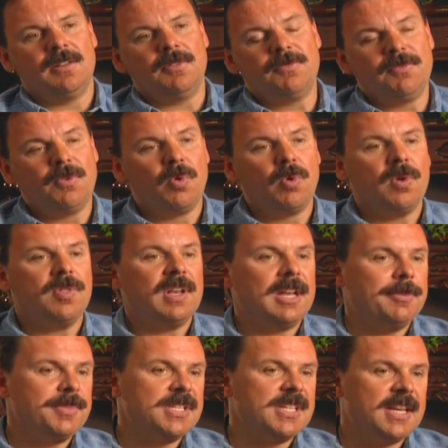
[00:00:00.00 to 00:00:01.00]
for the
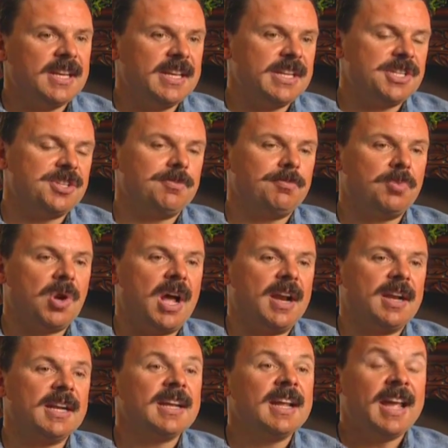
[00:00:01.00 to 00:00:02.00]
limited edition
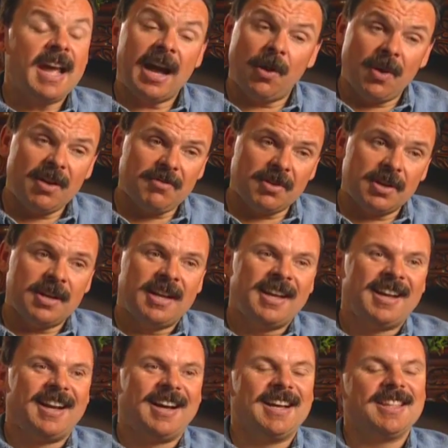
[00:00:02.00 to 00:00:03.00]
product. However,
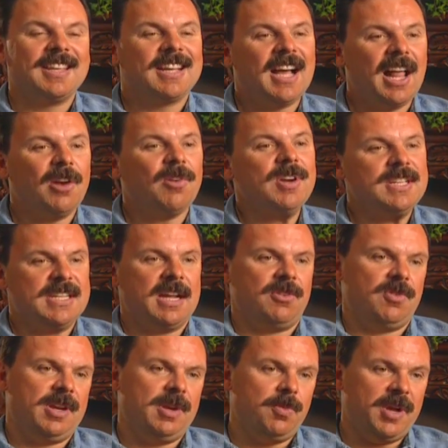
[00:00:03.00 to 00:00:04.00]
the color
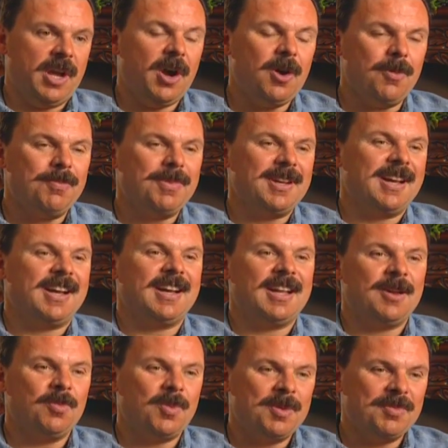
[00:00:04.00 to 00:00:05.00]
integrity, we hope
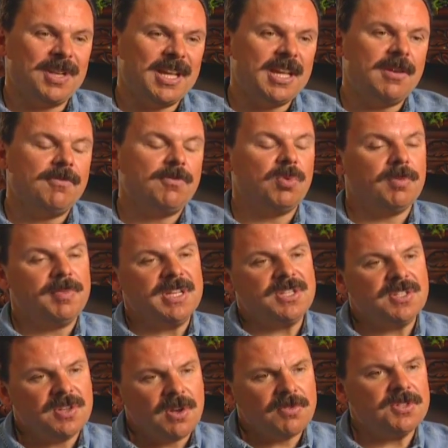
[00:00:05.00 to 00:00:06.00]
and we believe, will be
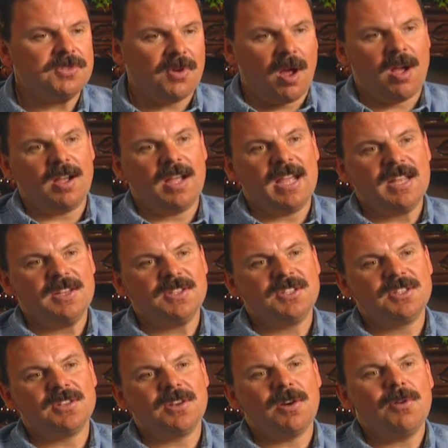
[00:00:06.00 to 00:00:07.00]
so strong and
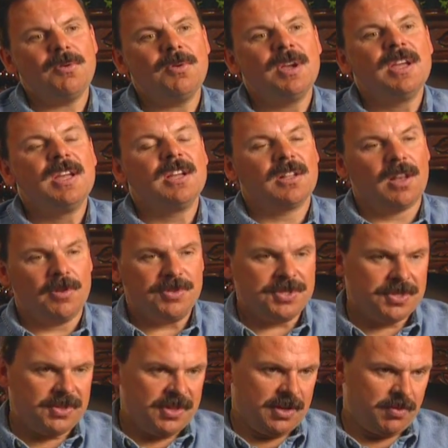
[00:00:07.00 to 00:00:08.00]
so
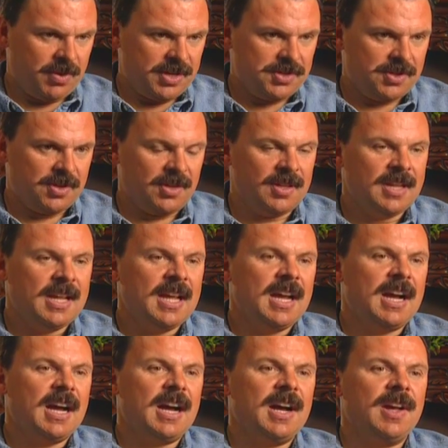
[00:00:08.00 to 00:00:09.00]
close to the original
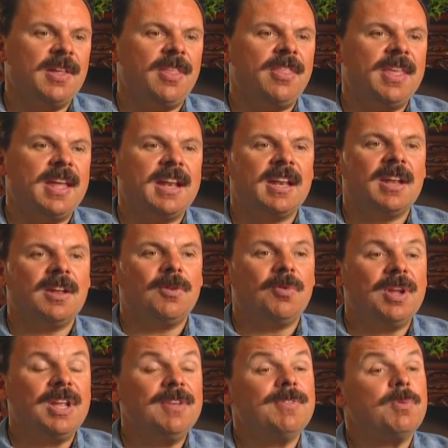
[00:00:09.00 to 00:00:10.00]
that
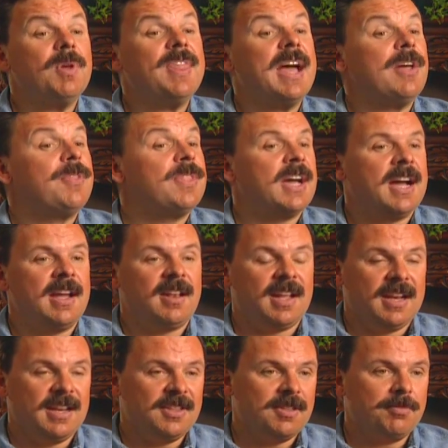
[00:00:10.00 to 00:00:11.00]
even without the
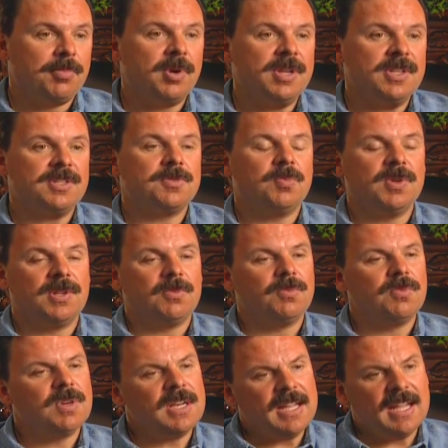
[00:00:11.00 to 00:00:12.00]
highlighting, the prints will
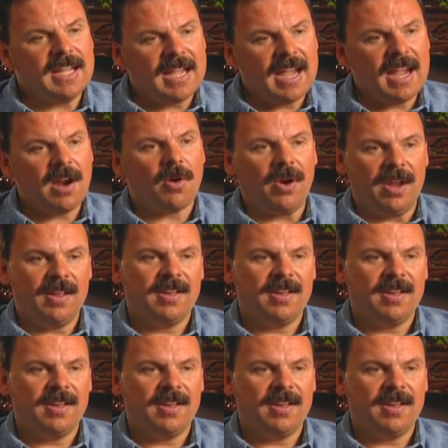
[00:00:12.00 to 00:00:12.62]
really carry